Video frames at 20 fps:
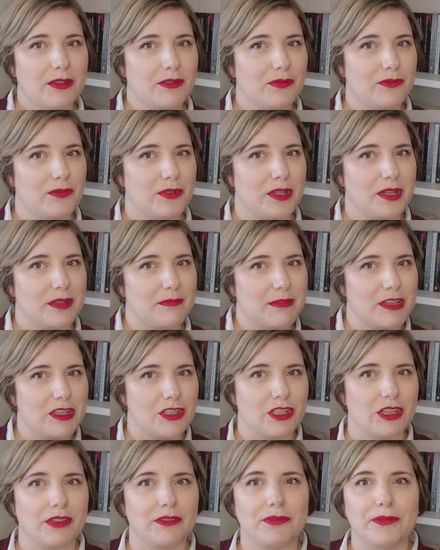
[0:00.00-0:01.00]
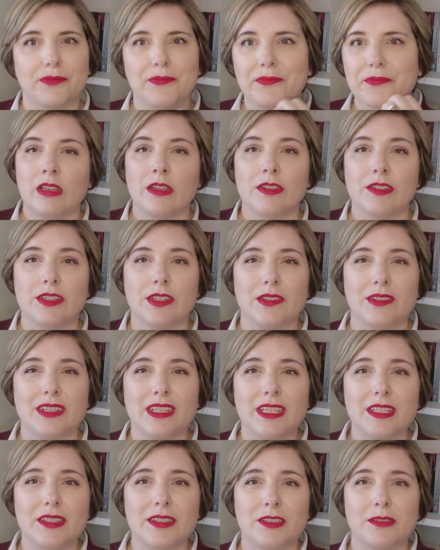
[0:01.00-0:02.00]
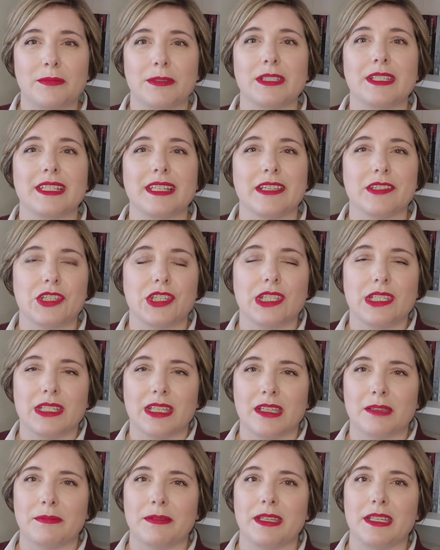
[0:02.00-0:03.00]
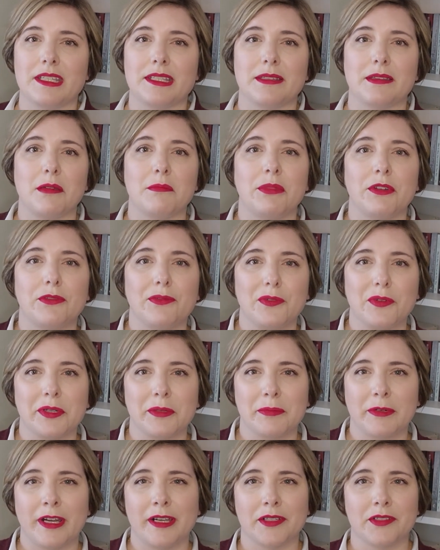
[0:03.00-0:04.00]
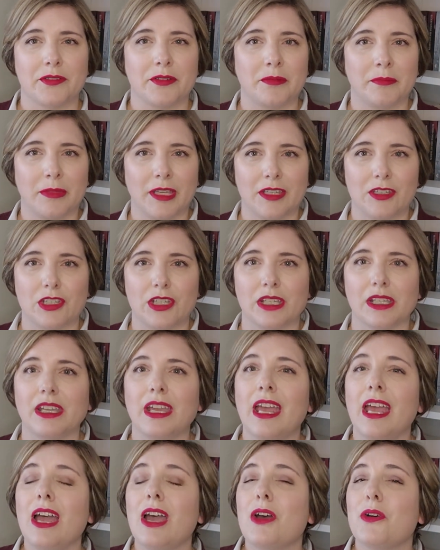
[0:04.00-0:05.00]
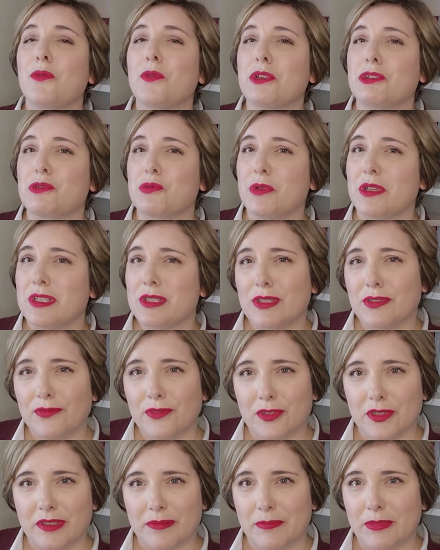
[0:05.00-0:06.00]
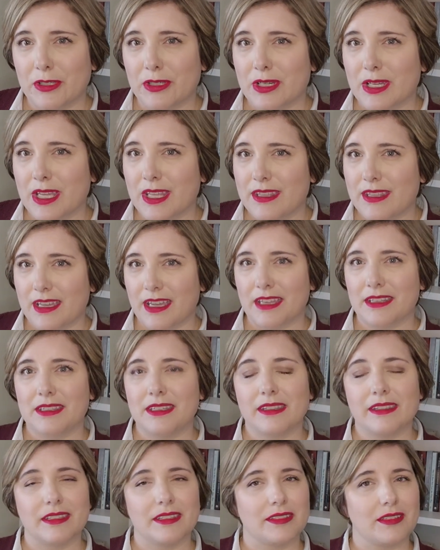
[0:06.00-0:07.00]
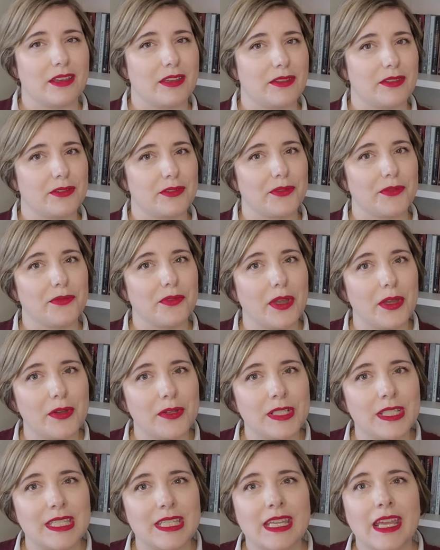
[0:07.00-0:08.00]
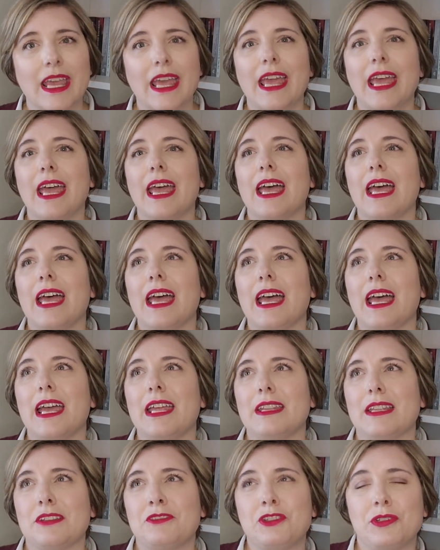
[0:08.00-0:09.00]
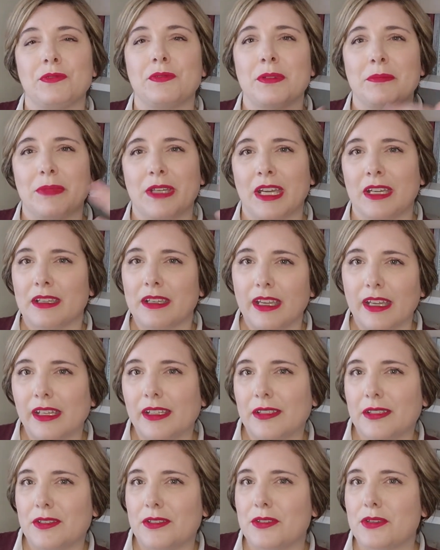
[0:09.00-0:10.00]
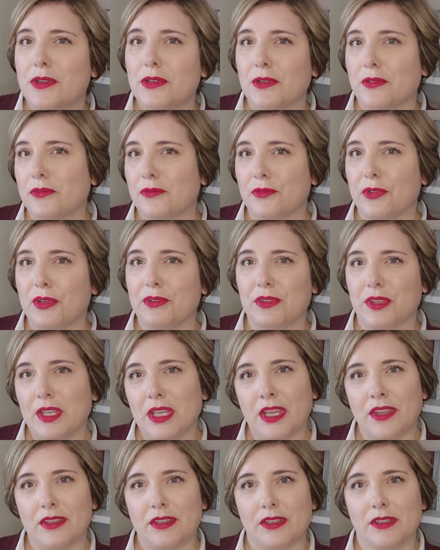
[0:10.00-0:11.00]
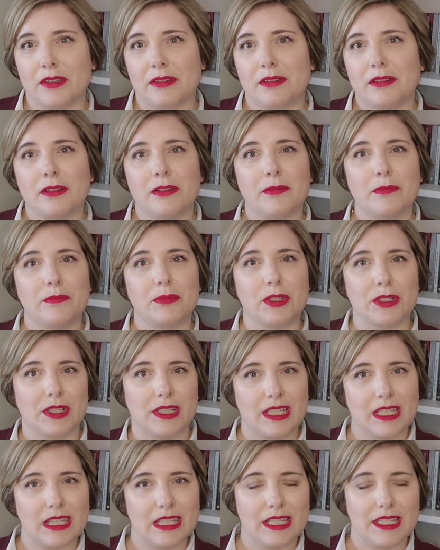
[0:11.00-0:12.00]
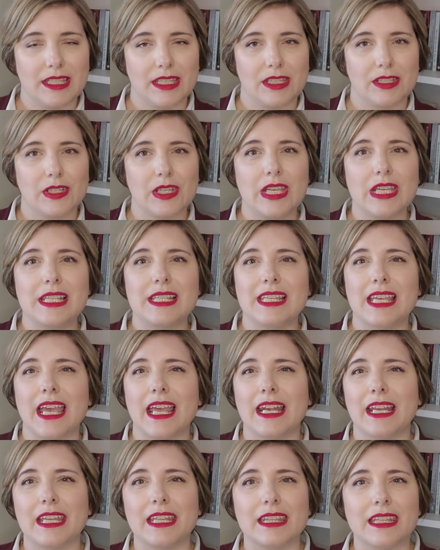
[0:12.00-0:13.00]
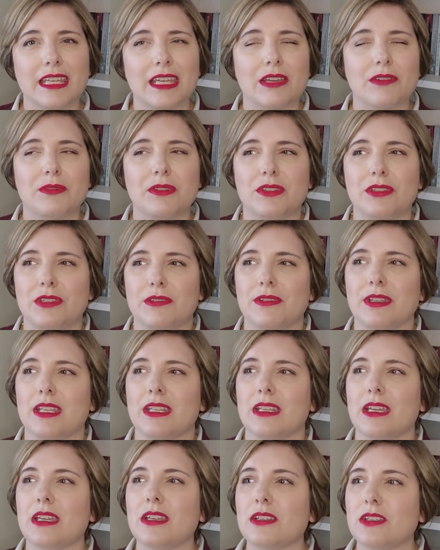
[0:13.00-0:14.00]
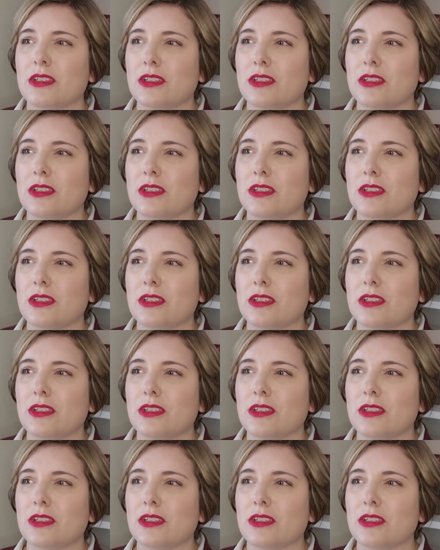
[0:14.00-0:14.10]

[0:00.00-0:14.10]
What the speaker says: one on my shelf. So these 2 books actually take place before Practical Magic, which was the first book that this author wrote, and then she went back and wrote the other books in the series. And I think with doing that,